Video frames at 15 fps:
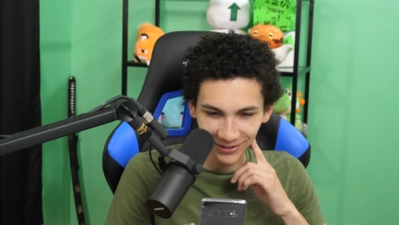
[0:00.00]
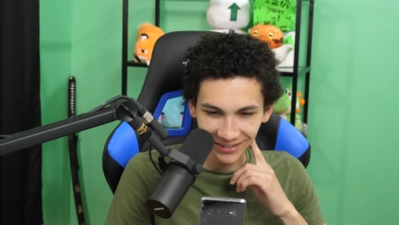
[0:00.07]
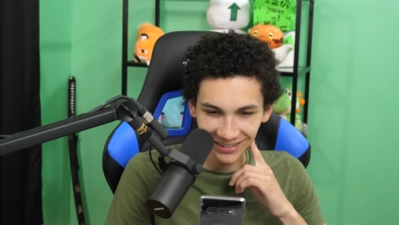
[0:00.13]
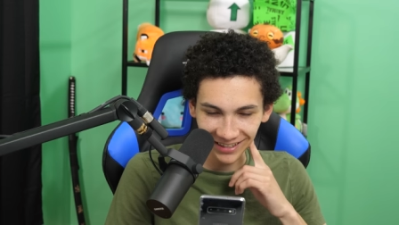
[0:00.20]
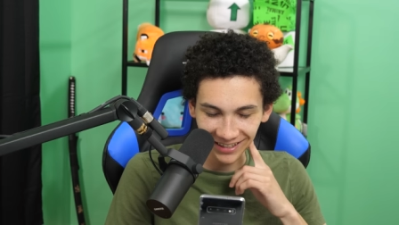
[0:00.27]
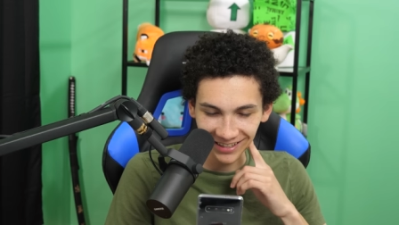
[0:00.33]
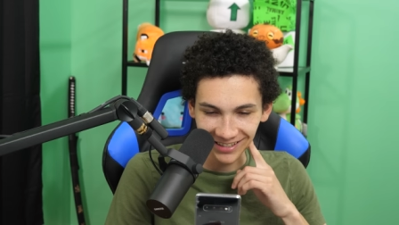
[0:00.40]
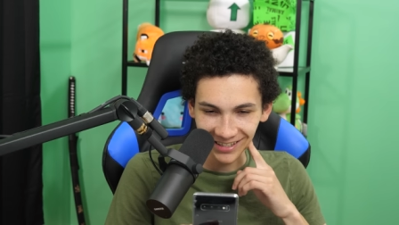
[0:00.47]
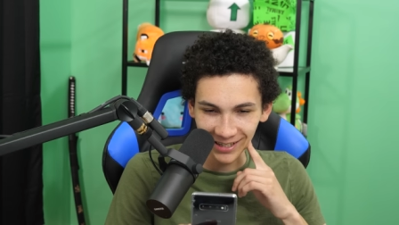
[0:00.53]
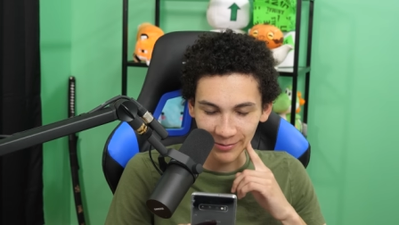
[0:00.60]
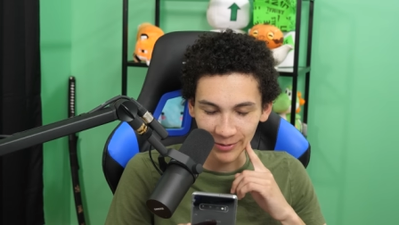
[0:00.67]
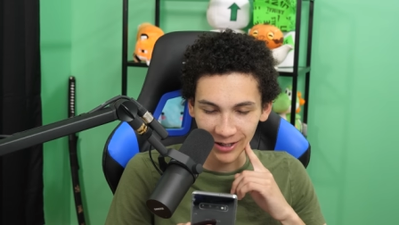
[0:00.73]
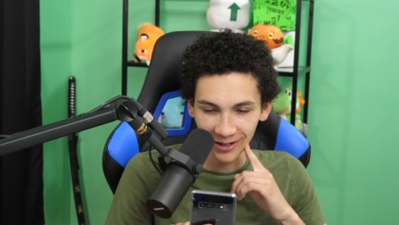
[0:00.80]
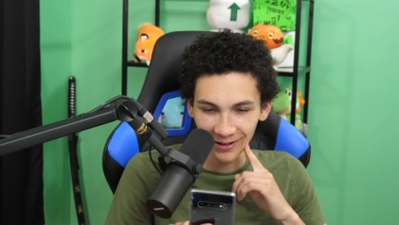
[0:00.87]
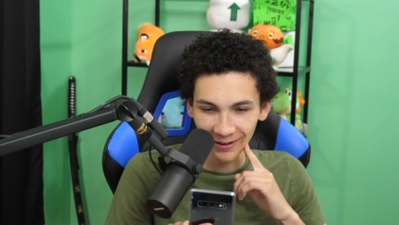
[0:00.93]
For a second, it
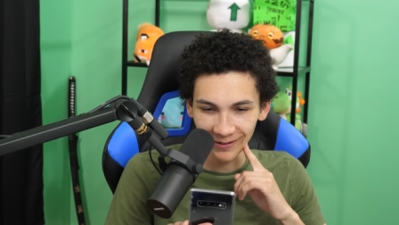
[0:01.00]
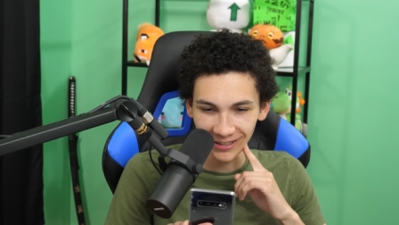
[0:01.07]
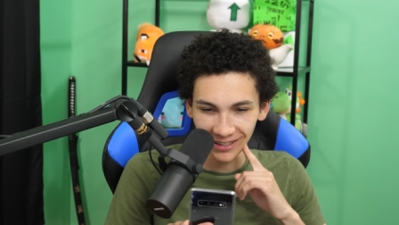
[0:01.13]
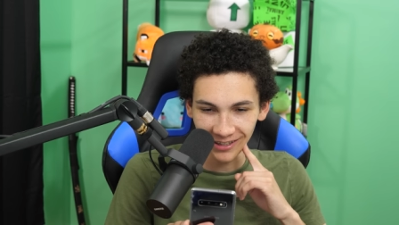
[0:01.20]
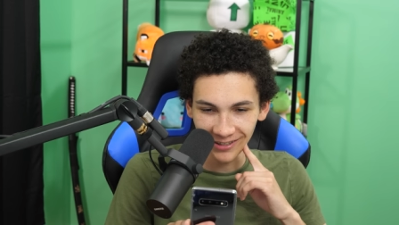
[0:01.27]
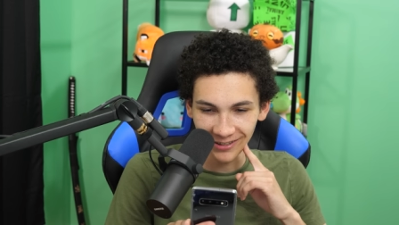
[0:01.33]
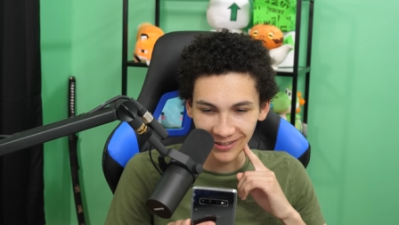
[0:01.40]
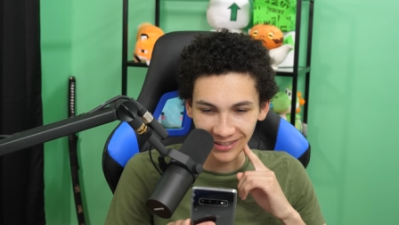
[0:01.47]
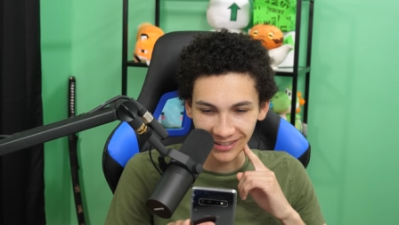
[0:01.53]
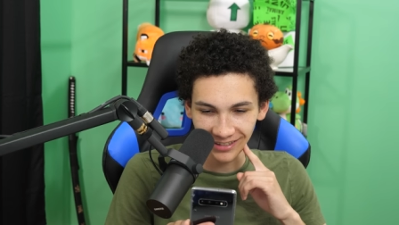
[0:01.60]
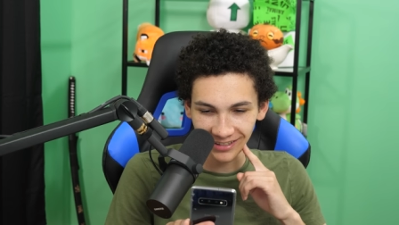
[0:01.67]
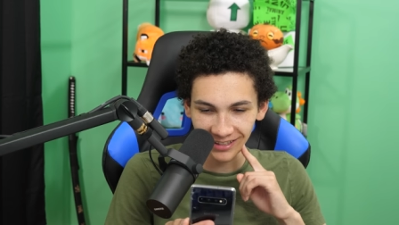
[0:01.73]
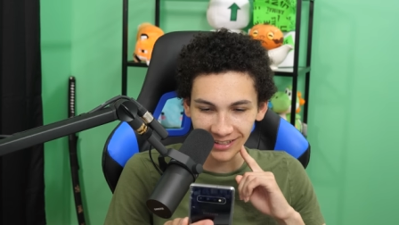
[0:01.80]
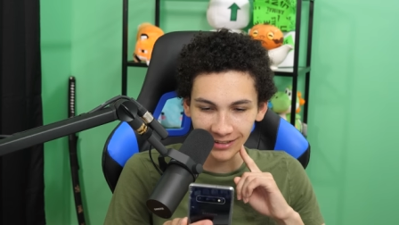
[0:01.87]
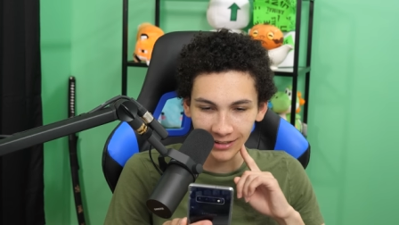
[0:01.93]
said my heart rate was
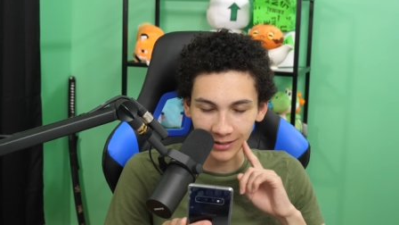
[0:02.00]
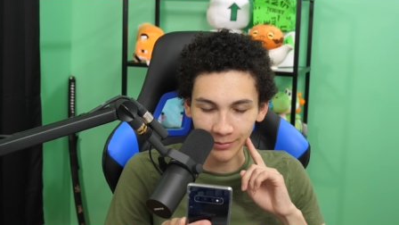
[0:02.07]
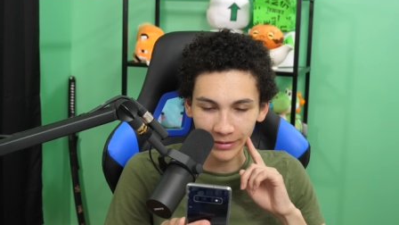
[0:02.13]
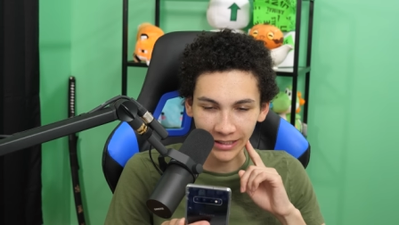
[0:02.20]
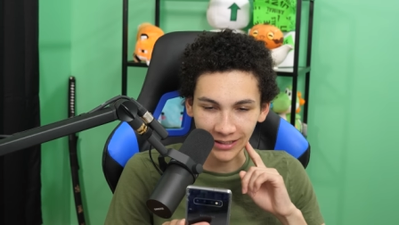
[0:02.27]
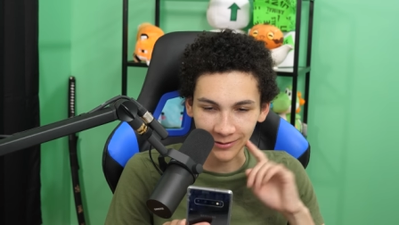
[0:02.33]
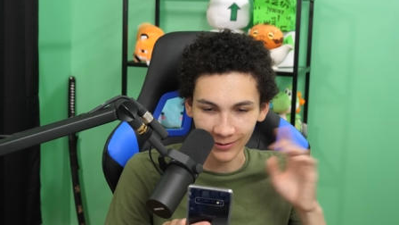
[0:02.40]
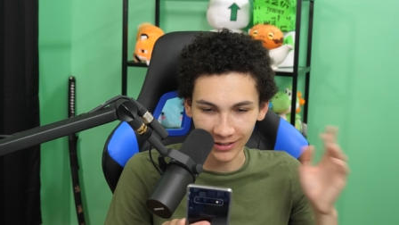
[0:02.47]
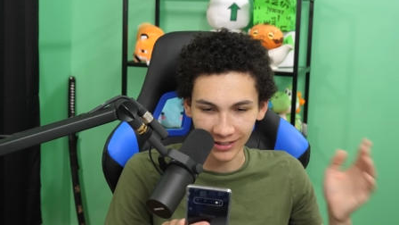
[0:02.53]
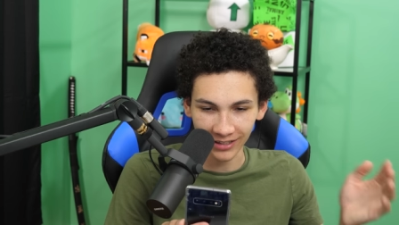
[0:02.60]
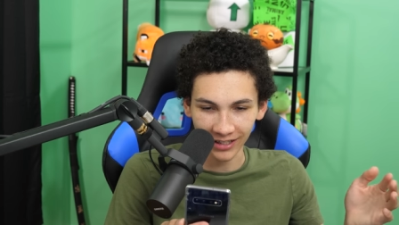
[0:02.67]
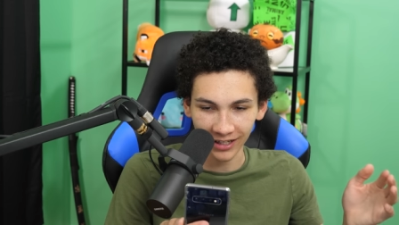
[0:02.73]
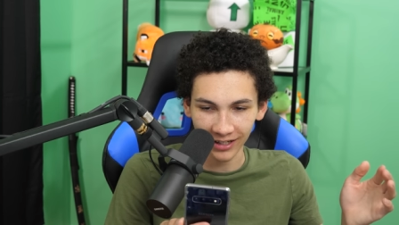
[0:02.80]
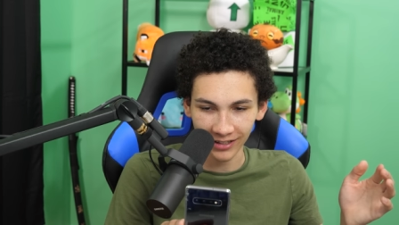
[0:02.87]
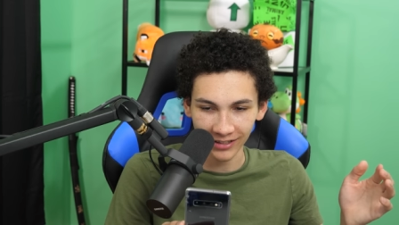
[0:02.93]
160 beats, which is
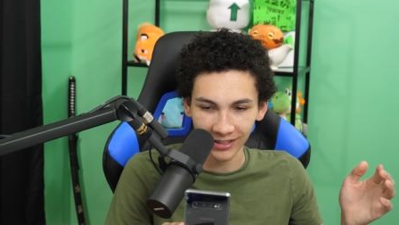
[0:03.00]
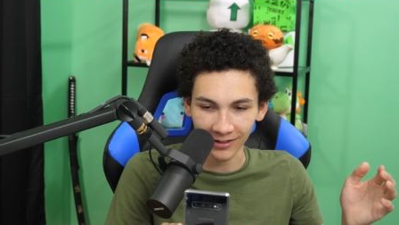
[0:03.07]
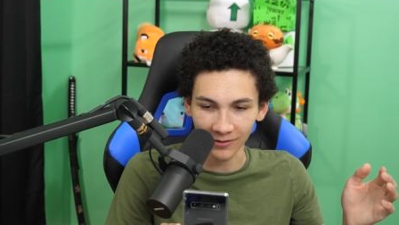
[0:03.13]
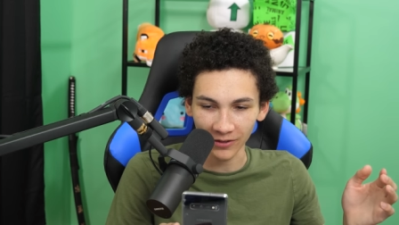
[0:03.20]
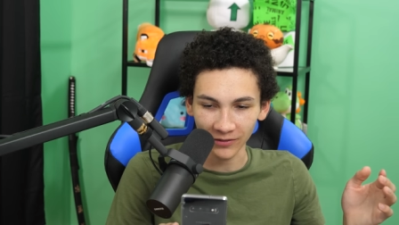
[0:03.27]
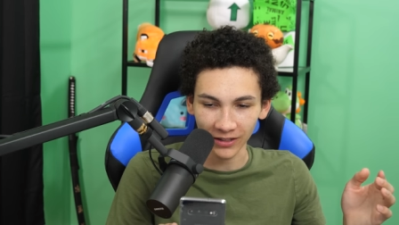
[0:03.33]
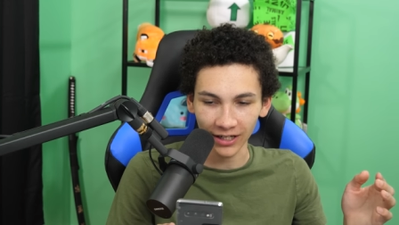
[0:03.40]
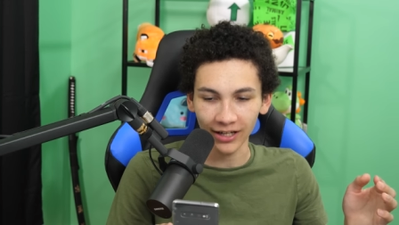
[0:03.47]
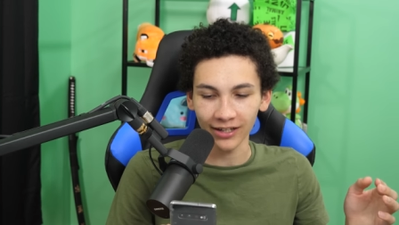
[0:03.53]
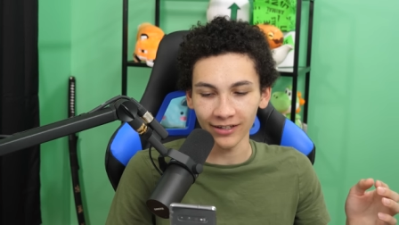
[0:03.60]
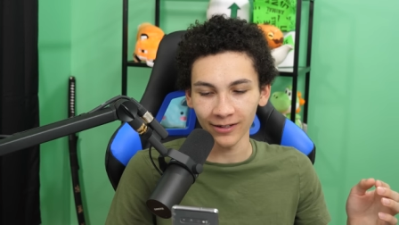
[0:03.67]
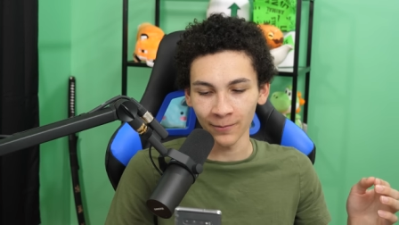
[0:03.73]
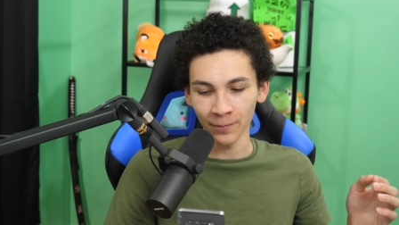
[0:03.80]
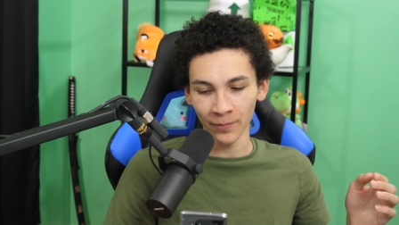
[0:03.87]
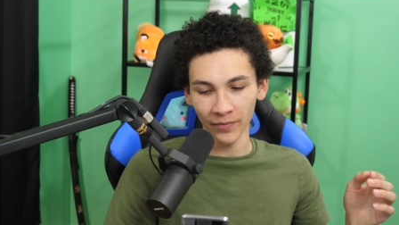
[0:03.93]
the highest I've ever
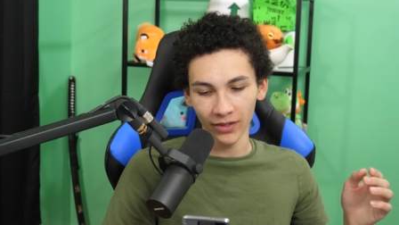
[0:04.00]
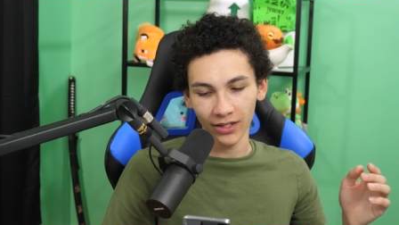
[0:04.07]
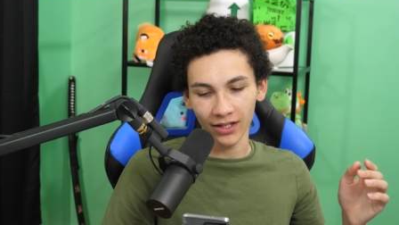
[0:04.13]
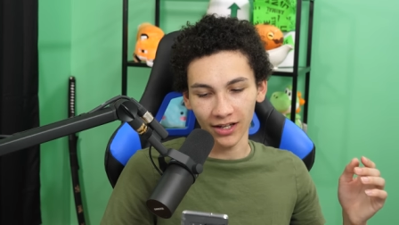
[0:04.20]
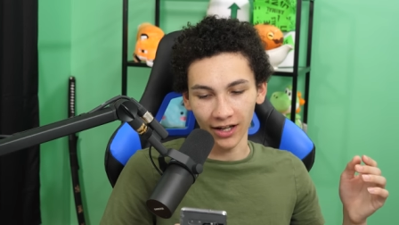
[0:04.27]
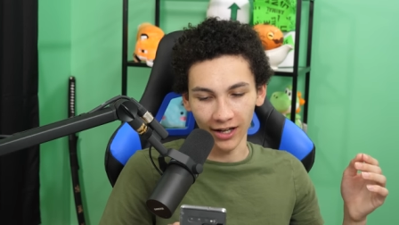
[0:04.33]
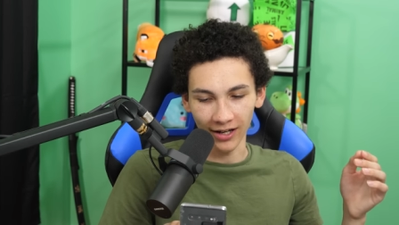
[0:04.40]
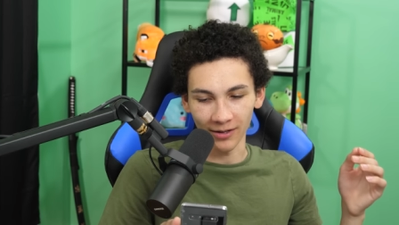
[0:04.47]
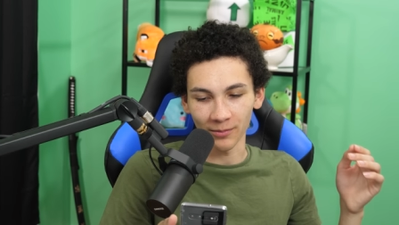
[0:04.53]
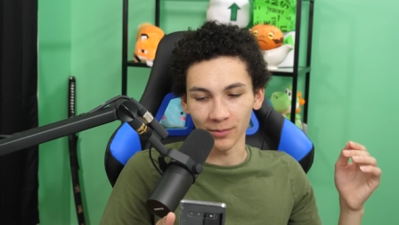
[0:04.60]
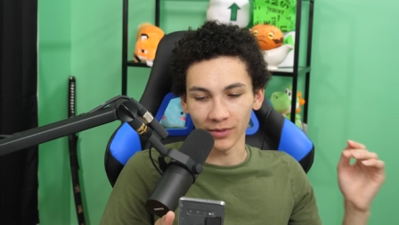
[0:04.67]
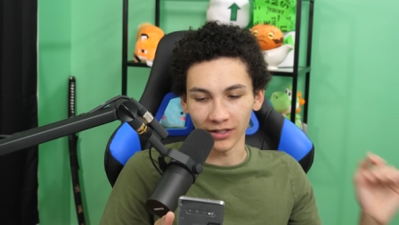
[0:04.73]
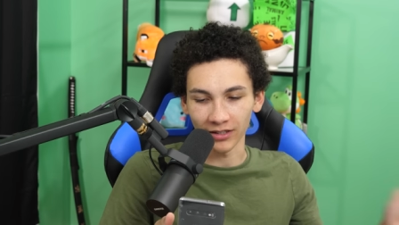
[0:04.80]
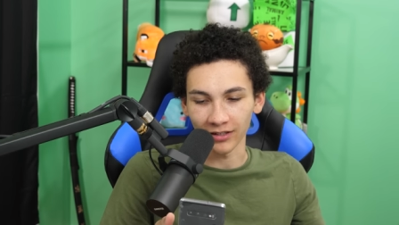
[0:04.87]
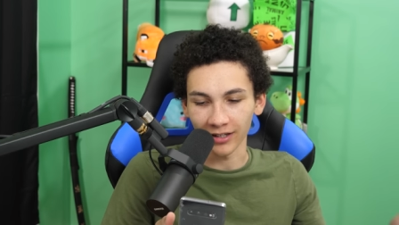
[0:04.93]
had,
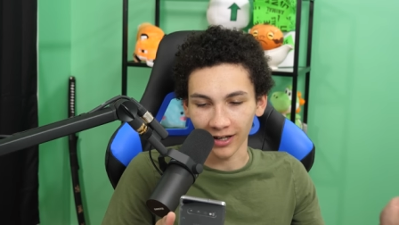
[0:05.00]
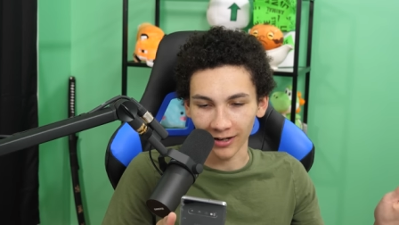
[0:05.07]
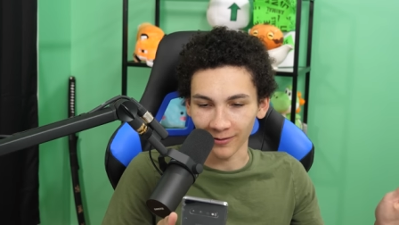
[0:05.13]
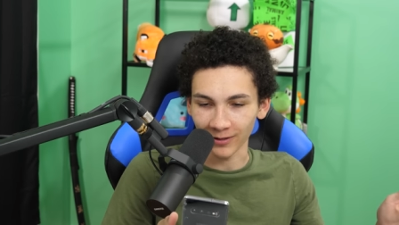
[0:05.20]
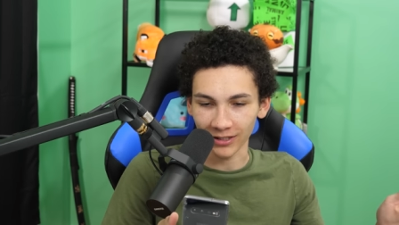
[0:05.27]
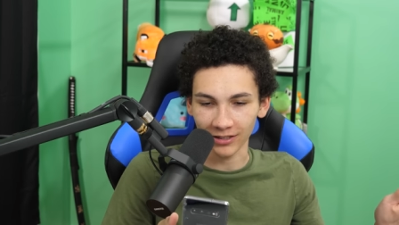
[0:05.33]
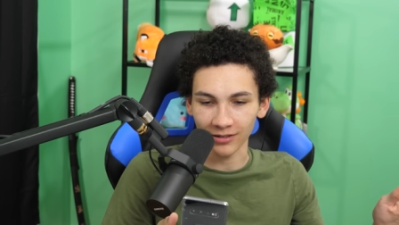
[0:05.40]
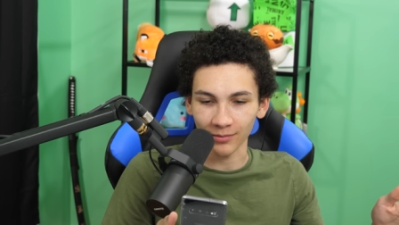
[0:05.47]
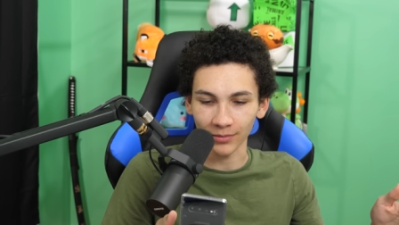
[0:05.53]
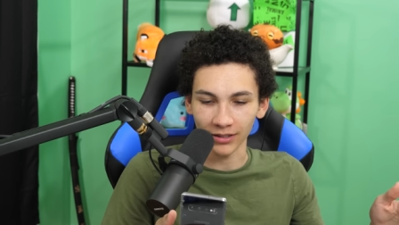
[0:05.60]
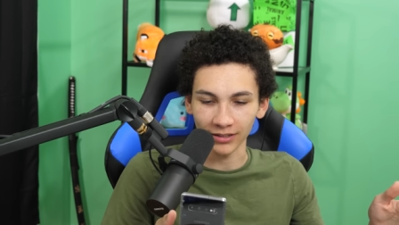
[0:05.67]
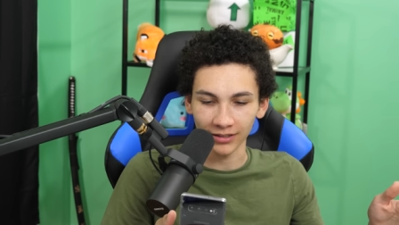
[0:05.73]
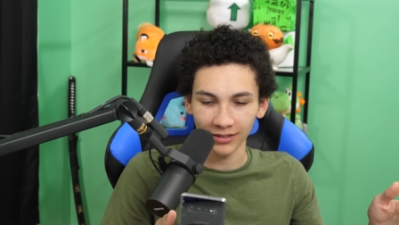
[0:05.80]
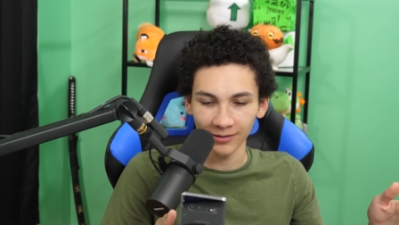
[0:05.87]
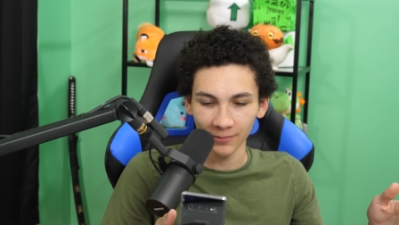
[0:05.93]
but it was just a
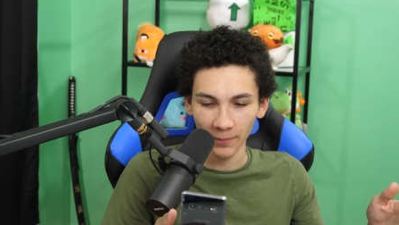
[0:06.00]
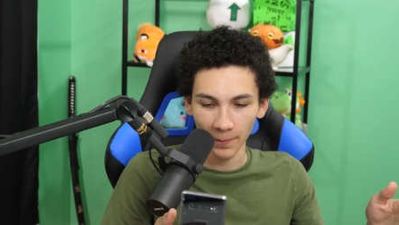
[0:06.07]
bug.